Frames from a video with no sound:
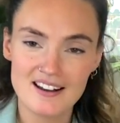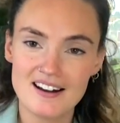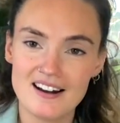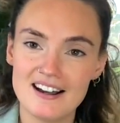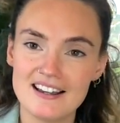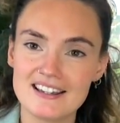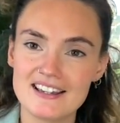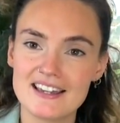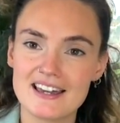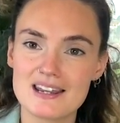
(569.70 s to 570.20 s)
I
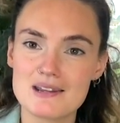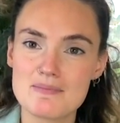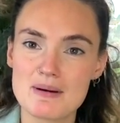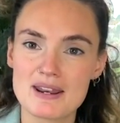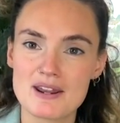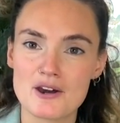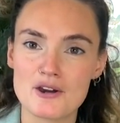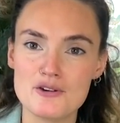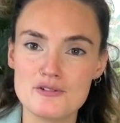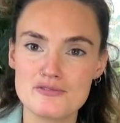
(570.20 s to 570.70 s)
can get a
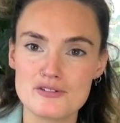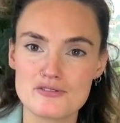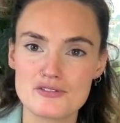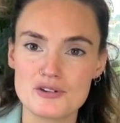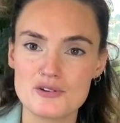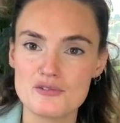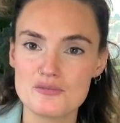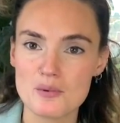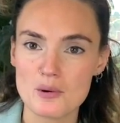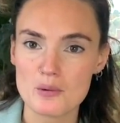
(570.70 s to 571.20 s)
better
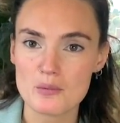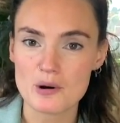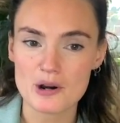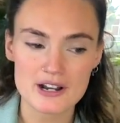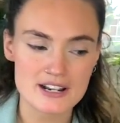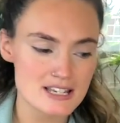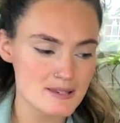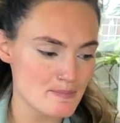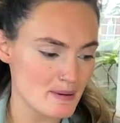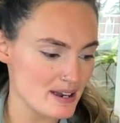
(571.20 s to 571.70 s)
overview of what
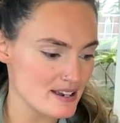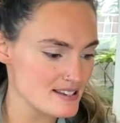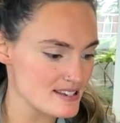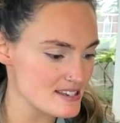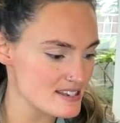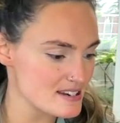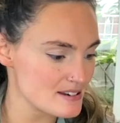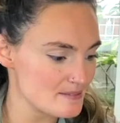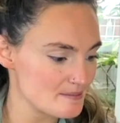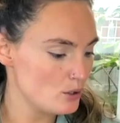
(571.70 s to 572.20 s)
works
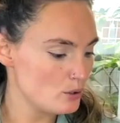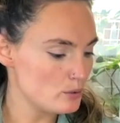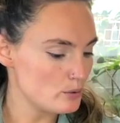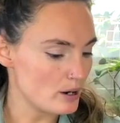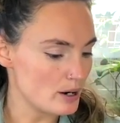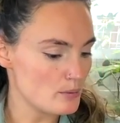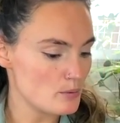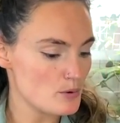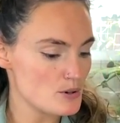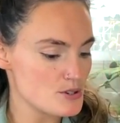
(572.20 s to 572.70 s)
best. Oh,
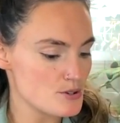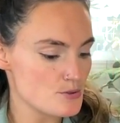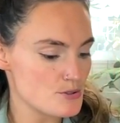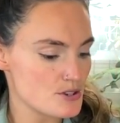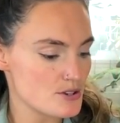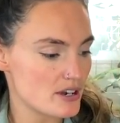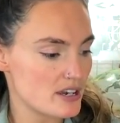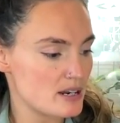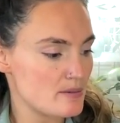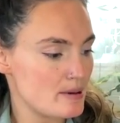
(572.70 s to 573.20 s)
I was
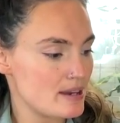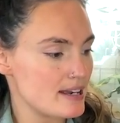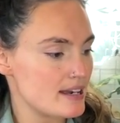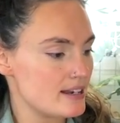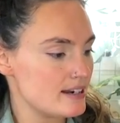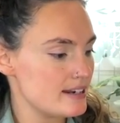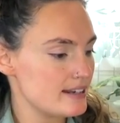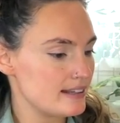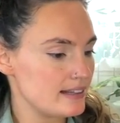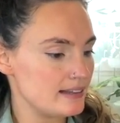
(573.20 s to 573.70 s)
also going to make a
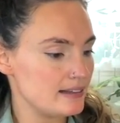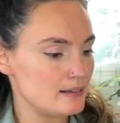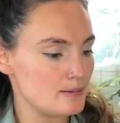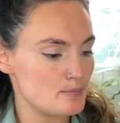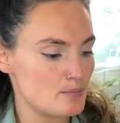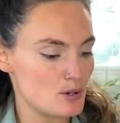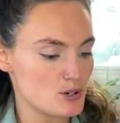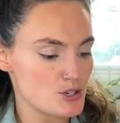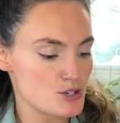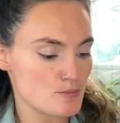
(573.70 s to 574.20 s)
little
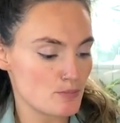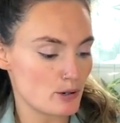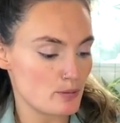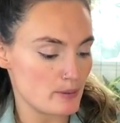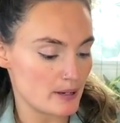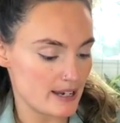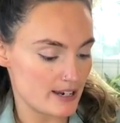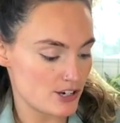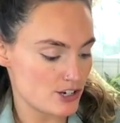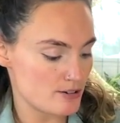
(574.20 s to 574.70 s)
moss
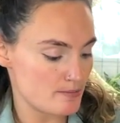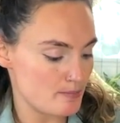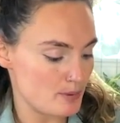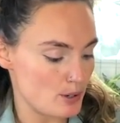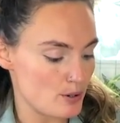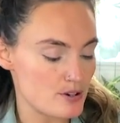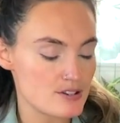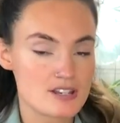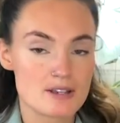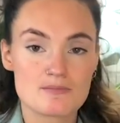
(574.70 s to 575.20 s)
propagation
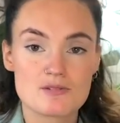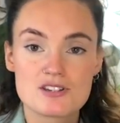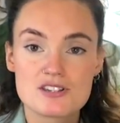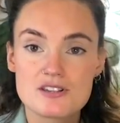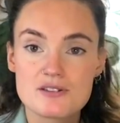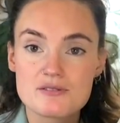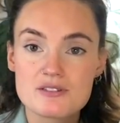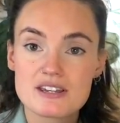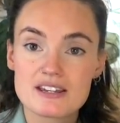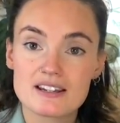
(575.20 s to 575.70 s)
box. I'm just
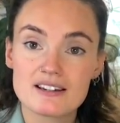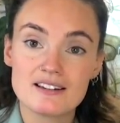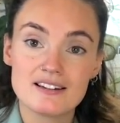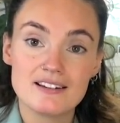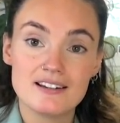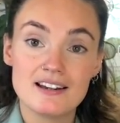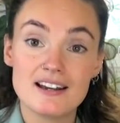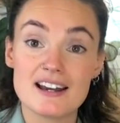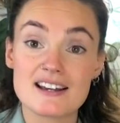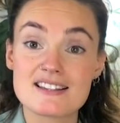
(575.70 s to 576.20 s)
using
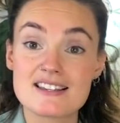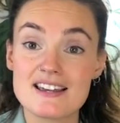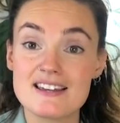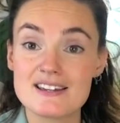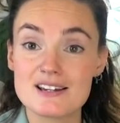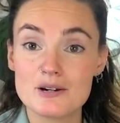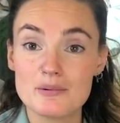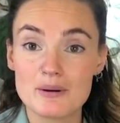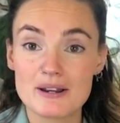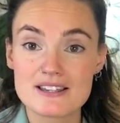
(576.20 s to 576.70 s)
a
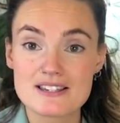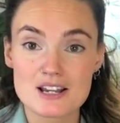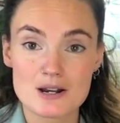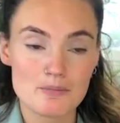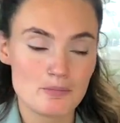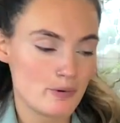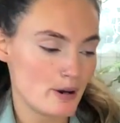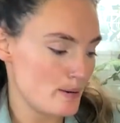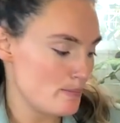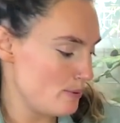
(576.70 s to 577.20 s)
takeaway
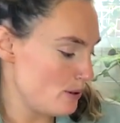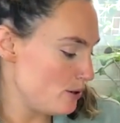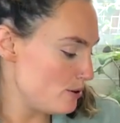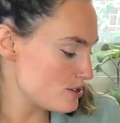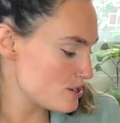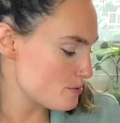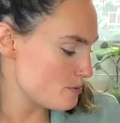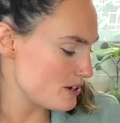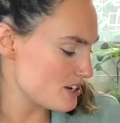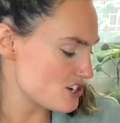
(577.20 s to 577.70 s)
Tupperware
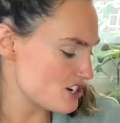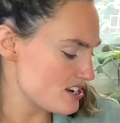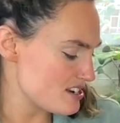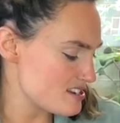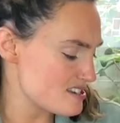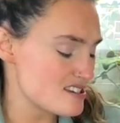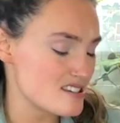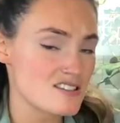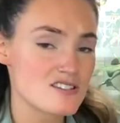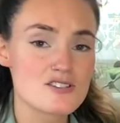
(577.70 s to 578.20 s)
pot, which
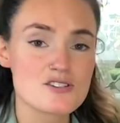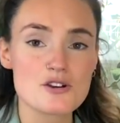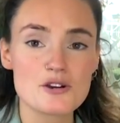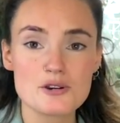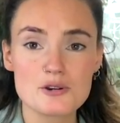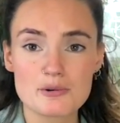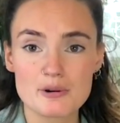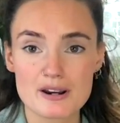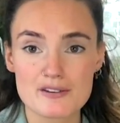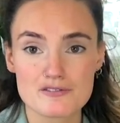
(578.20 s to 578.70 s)
is so
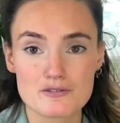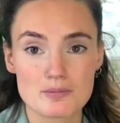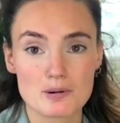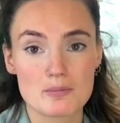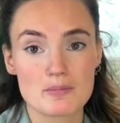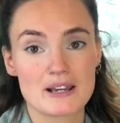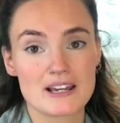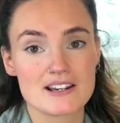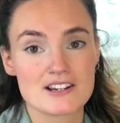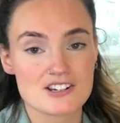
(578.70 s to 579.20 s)
great for
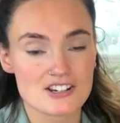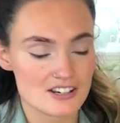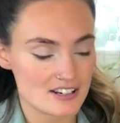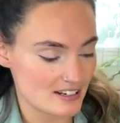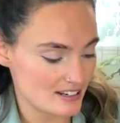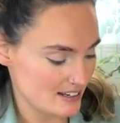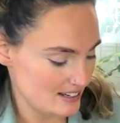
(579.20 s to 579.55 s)
propagation.